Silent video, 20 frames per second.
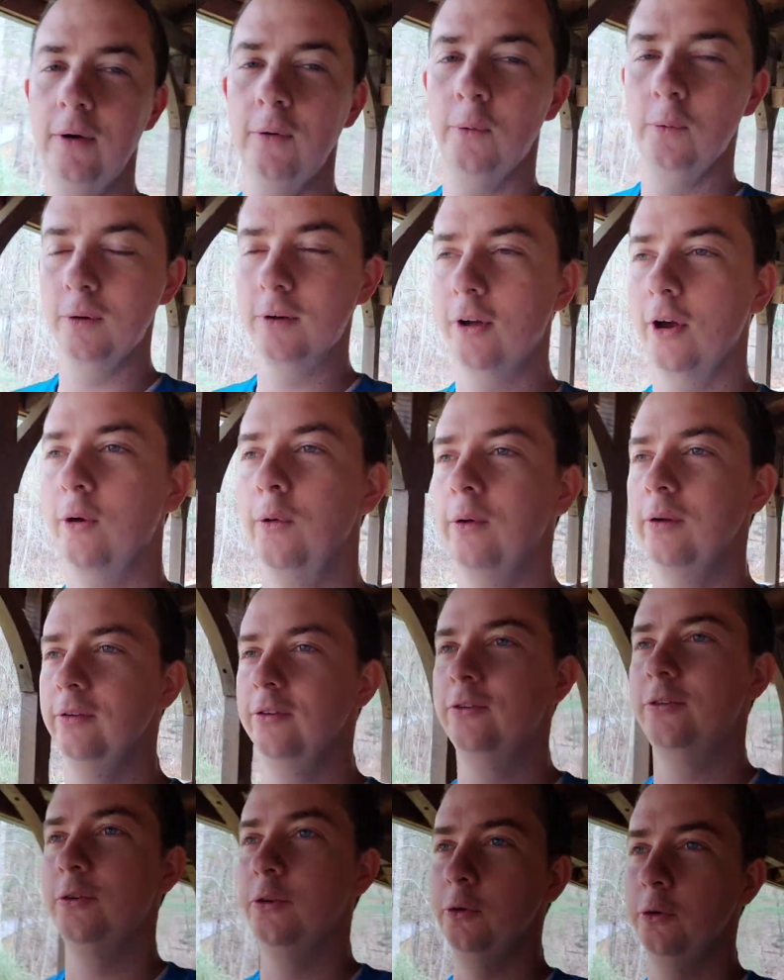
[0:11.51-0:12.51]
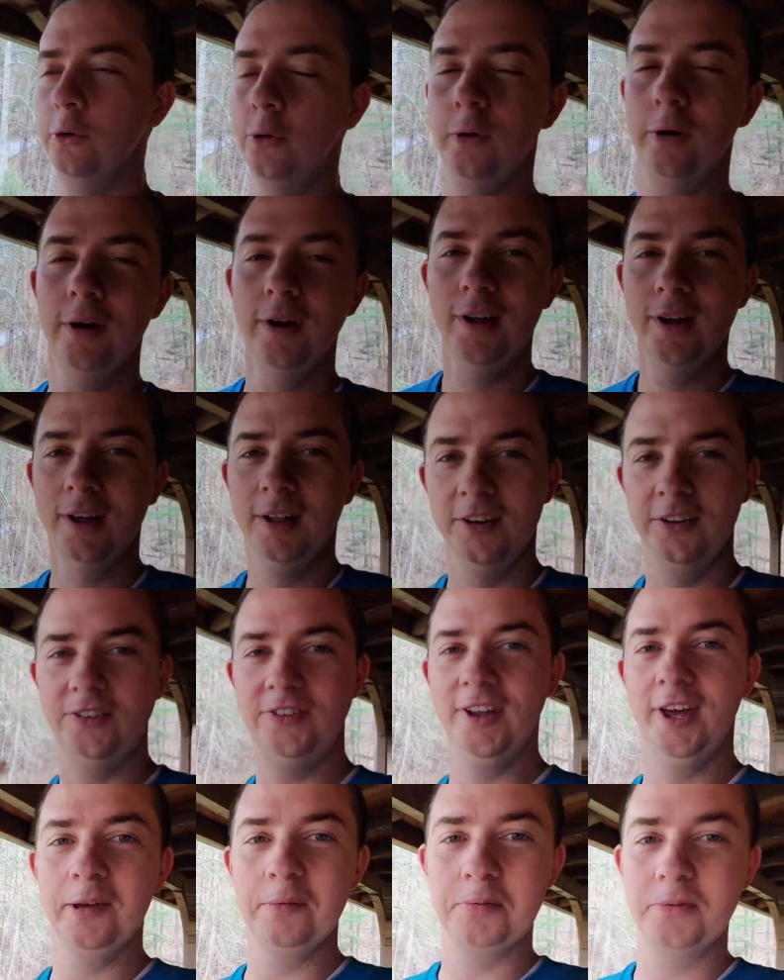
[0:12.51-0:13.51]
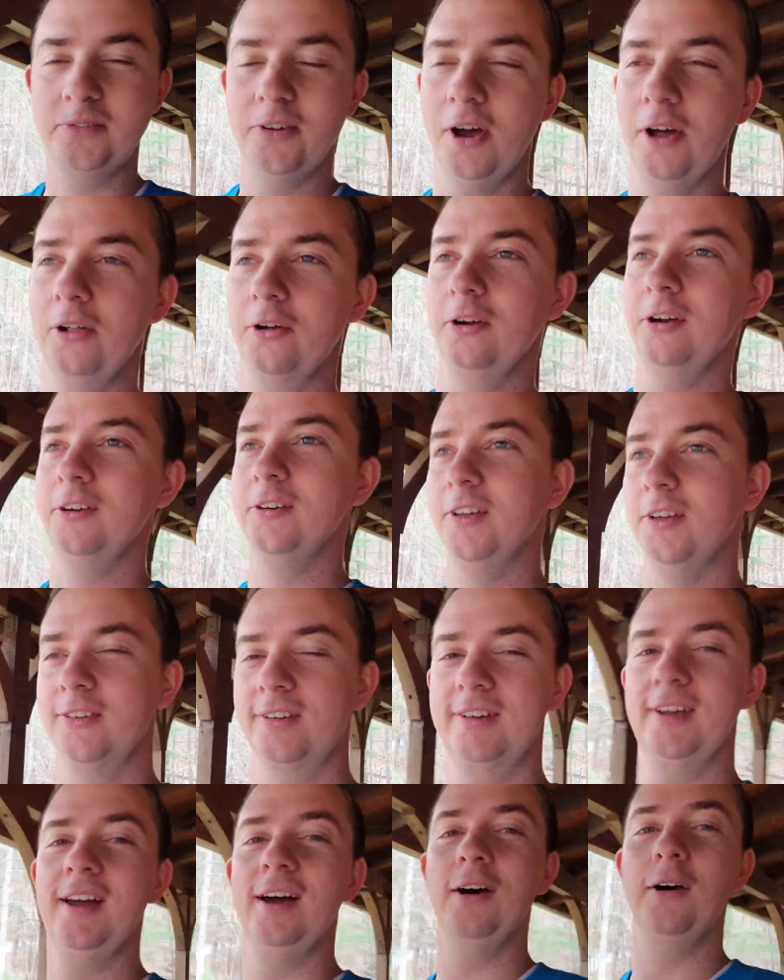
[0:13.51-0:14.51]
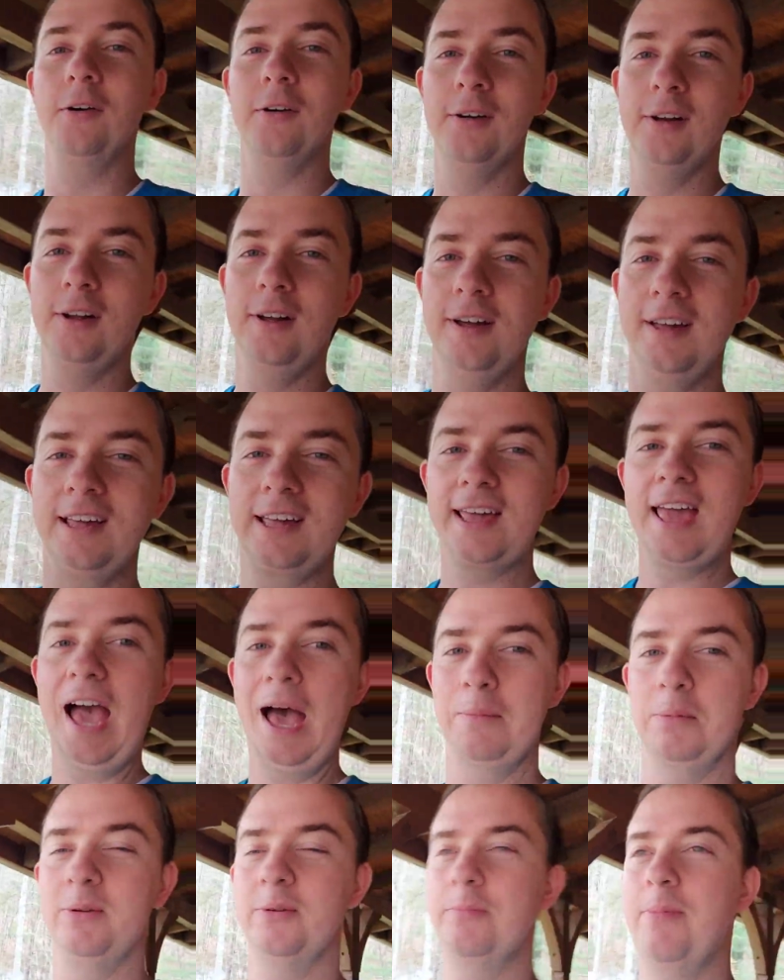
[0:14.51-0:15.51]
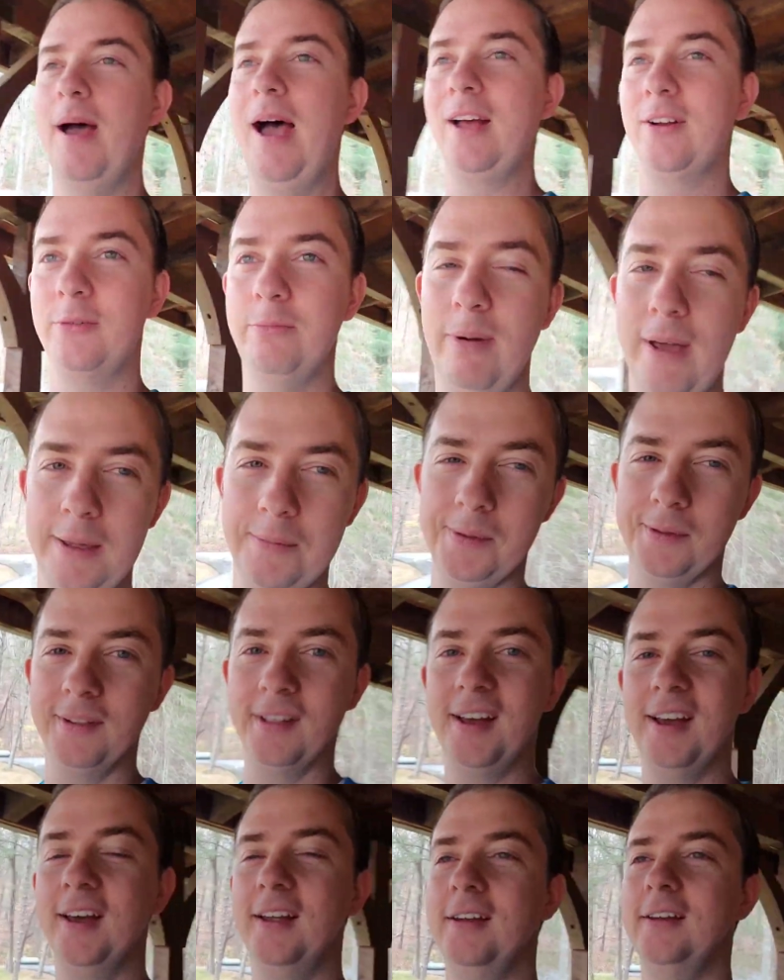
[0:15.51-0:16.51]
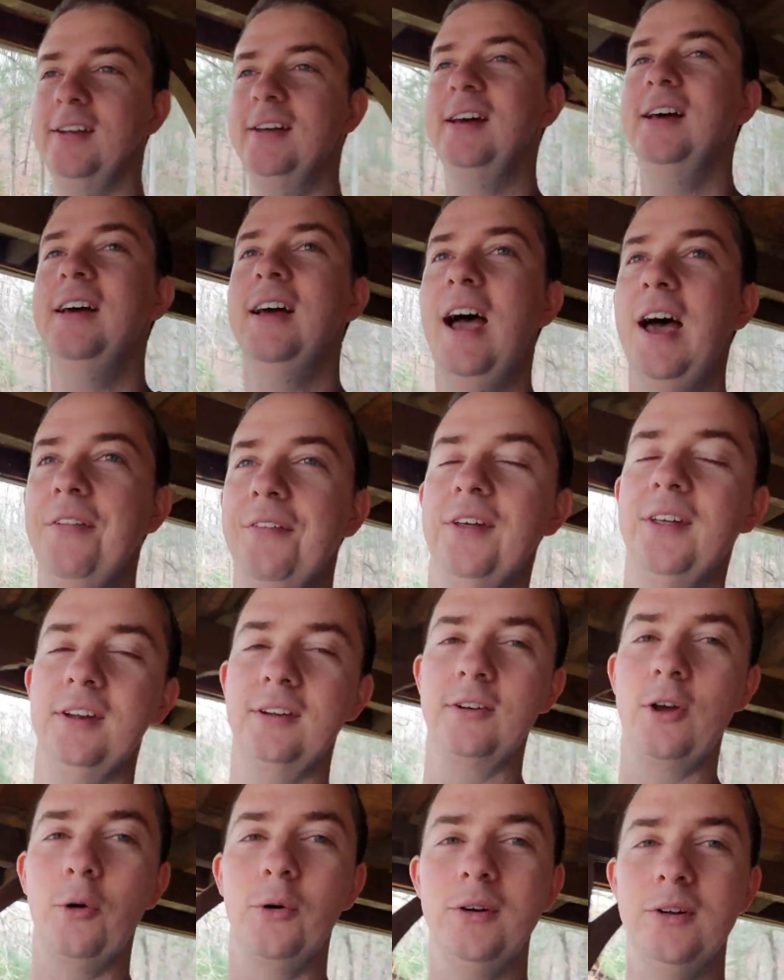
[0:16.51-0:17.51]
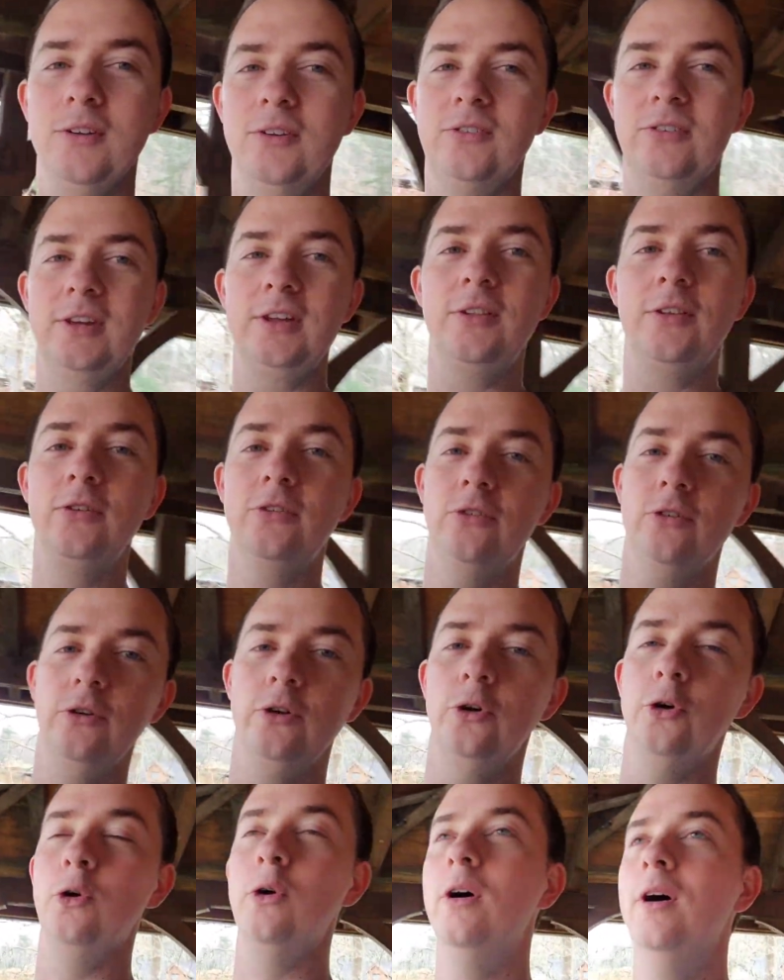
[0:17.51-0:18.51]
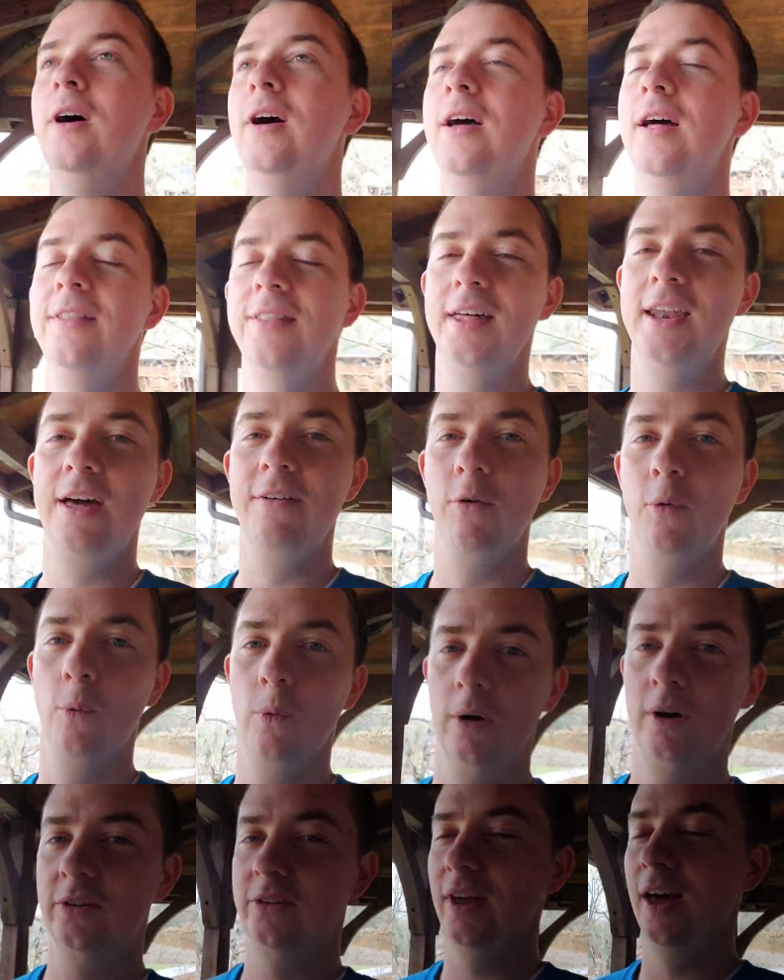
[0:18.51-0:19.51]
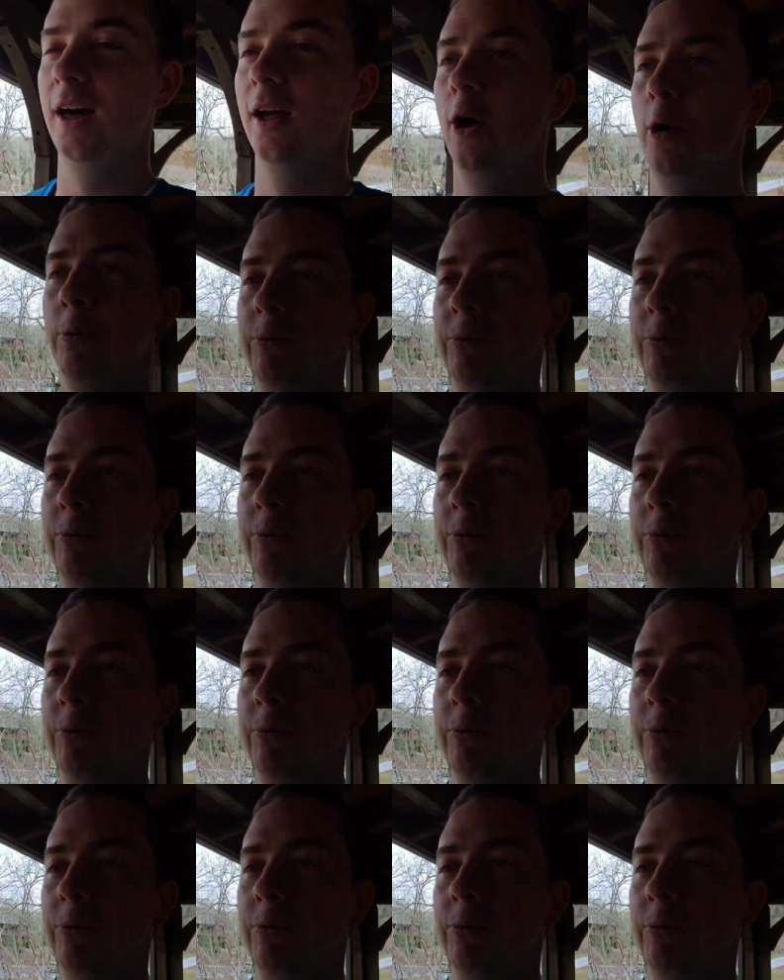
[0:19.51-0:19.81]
We're going to Deb's Dollar and Discount, Cabbage Patch Babyland, and then going to see the zoo that Evan worked at.